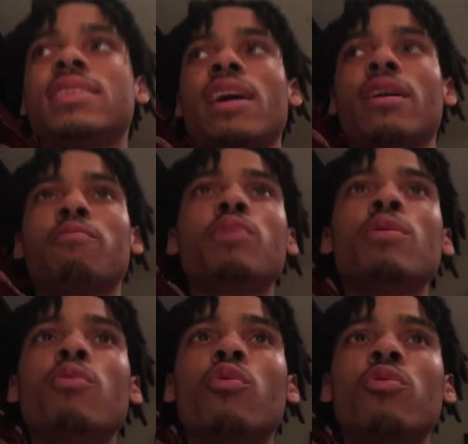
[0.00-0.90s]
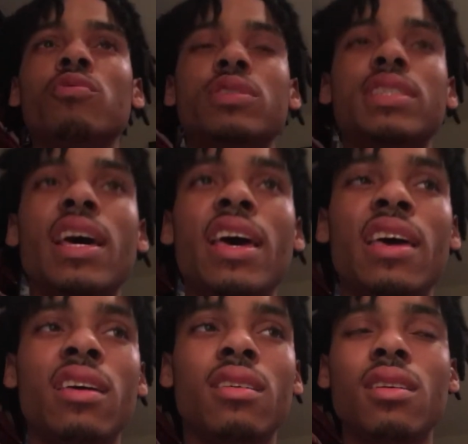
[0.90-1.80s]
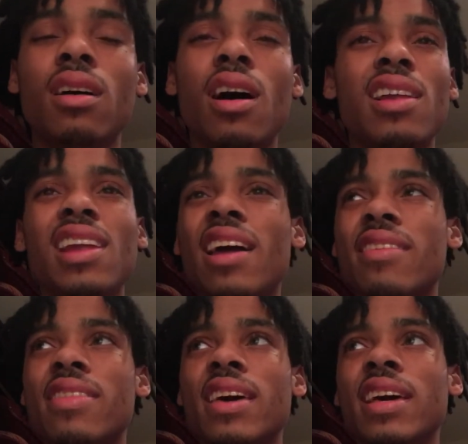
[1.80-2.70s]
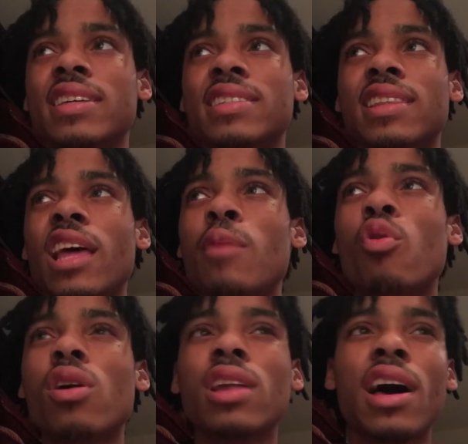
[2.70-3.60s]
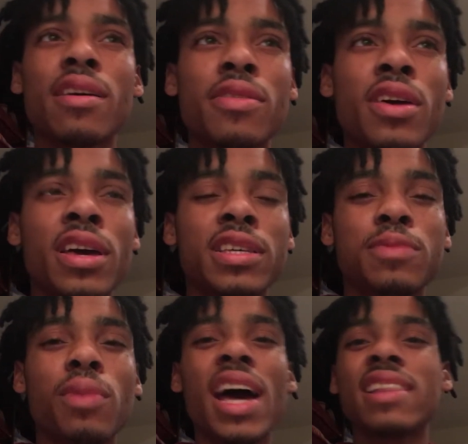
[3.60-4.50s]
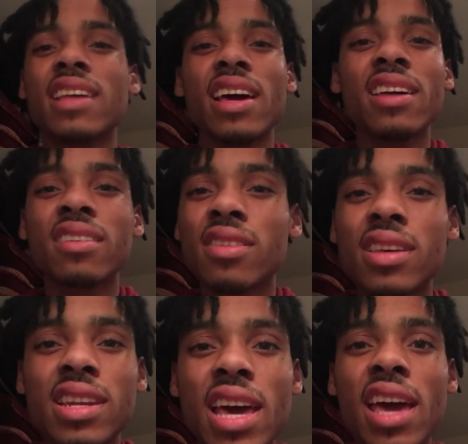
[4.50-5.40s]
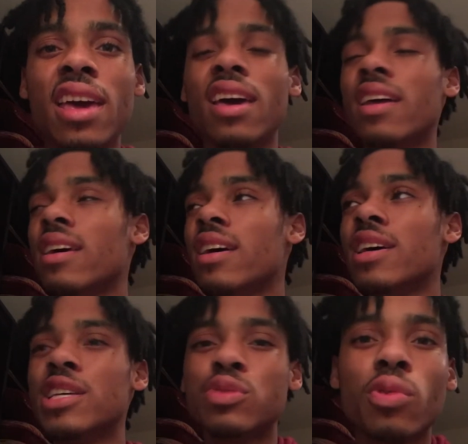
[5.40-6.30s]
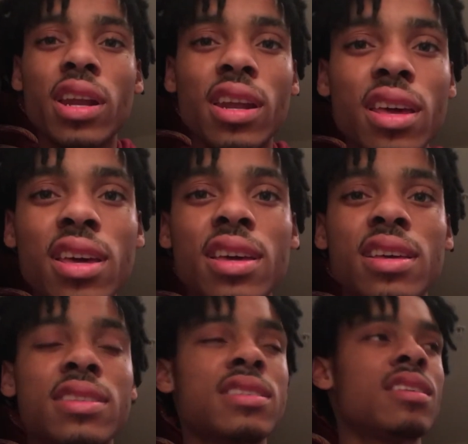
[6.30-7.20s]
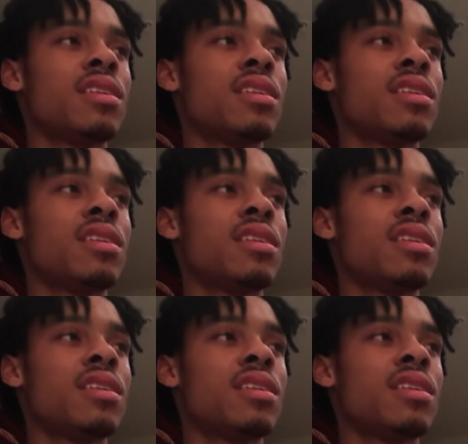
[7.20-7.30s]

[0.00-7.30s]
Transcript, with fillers: Like people say a lot of things, label a lot of things, but at the end of the day, it is what it is.